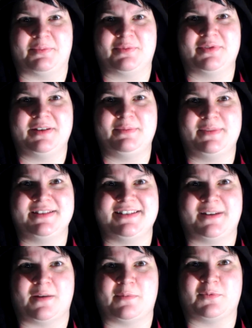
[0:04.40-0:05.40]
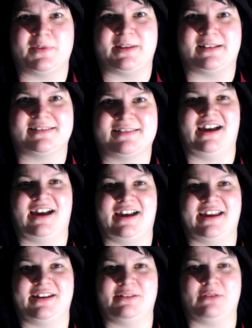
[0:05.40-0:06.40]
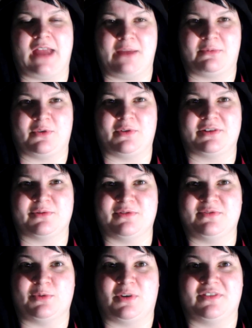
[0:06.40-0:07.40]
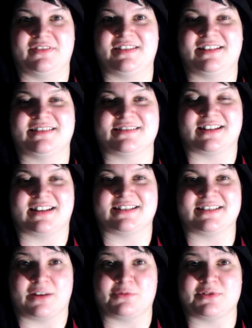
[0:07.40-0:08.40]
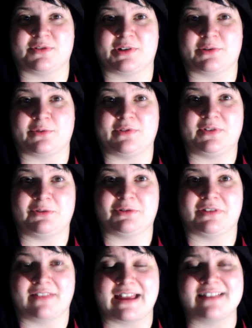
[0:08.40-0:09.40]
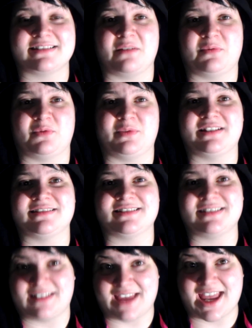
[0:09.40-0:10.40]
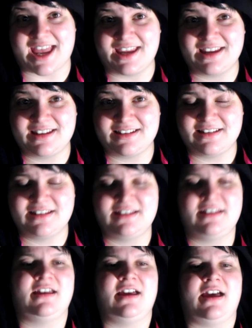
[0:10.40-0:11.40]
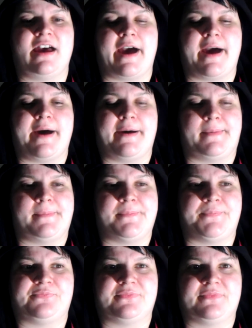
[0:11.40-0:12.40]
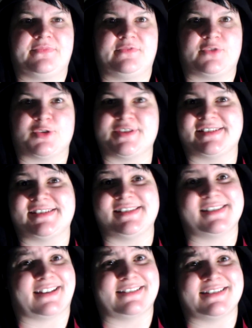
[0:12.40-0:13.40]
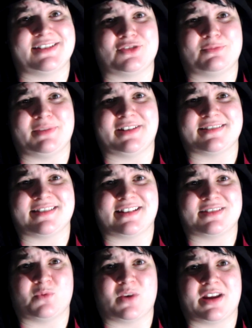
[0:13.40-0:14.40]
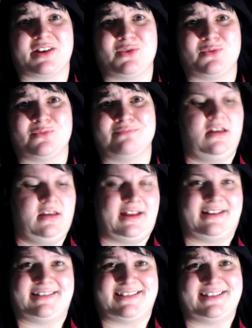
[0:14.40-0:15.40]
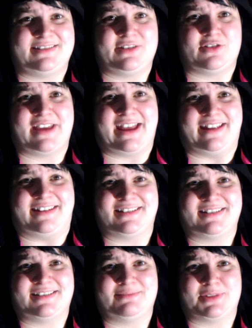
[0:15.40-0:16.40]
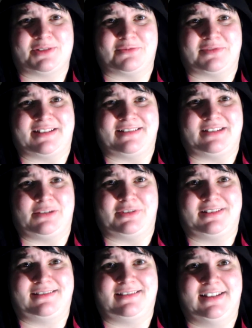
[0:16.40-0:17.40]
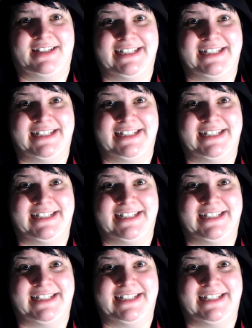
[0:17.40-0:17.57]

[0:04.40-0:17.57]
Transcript: pretty busy couple weeks. I am going to review all the things that I said I was going to review in the last couple weeks today for 60 seconds each because that's what I do. And it's easier to edit, but don't tell anyone.